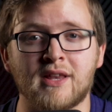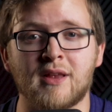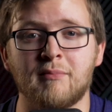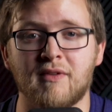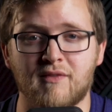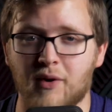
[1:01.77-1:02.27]

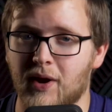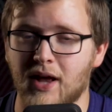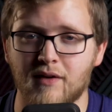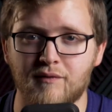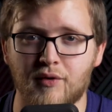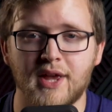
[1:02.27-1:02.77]
can be very
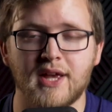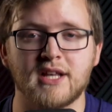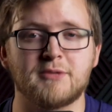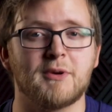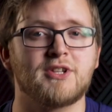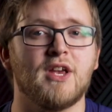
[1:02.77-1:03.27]
helpful,
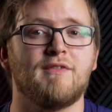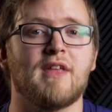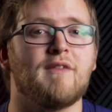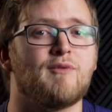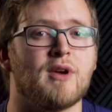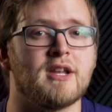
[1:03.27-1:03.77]
especially if
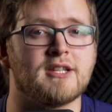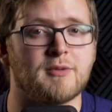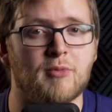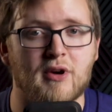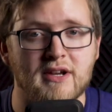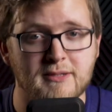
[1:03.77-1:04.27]
that friend is a
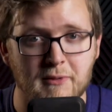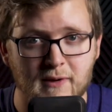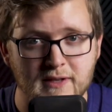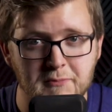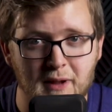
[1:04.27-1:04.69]
more experienced